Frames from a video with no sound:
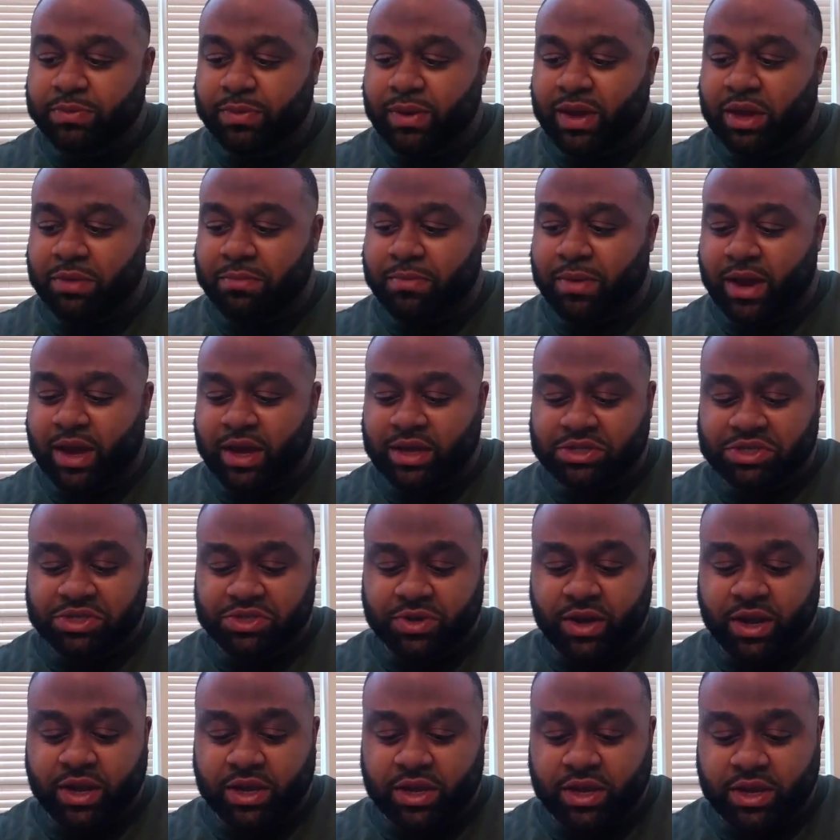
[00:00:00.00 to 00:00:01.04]
made by
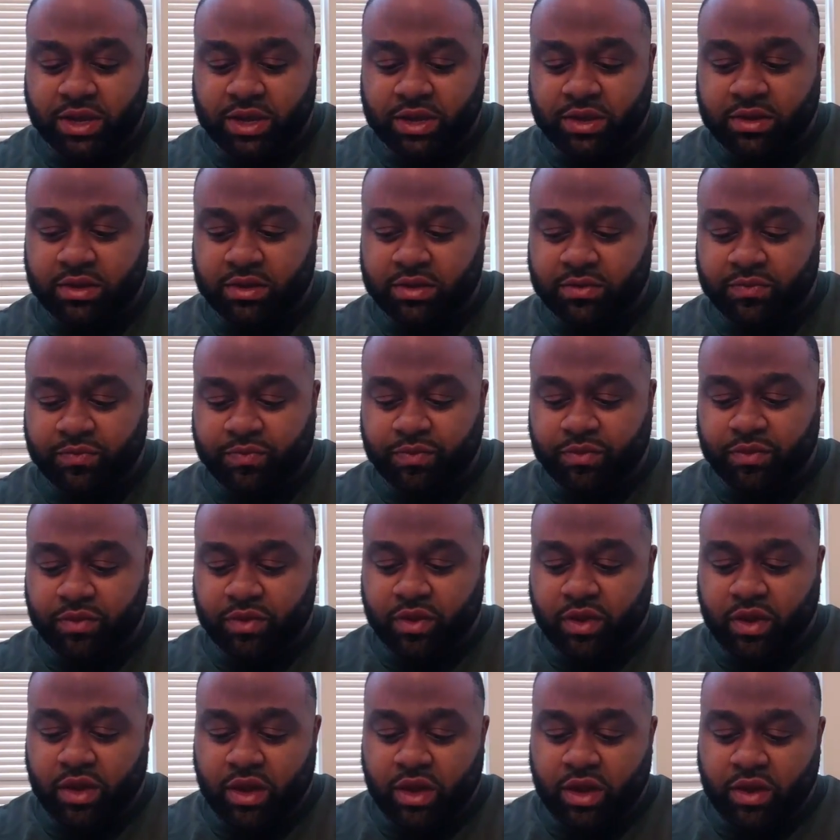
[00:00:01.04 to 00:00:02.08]
Strike King
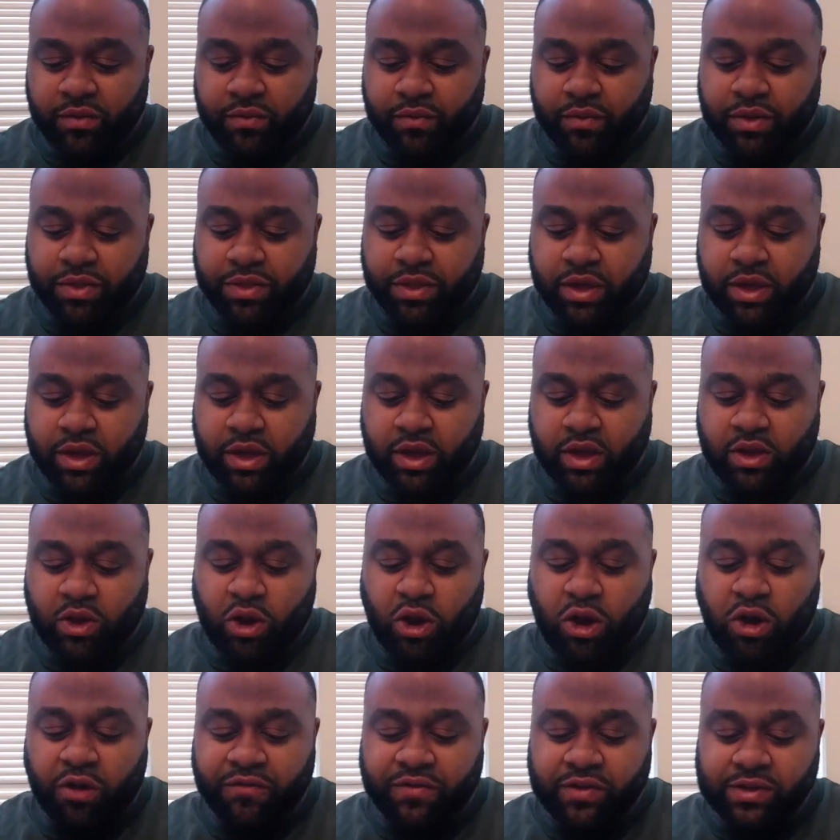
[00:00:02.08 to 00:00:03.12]
with a
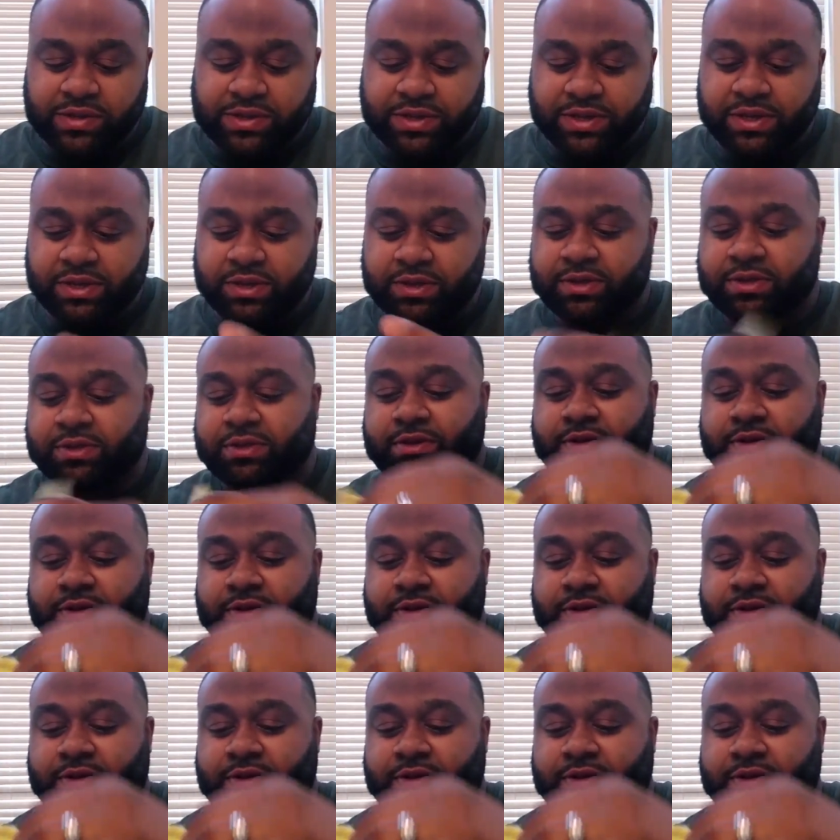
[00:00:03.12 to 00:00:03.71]
coffee scent.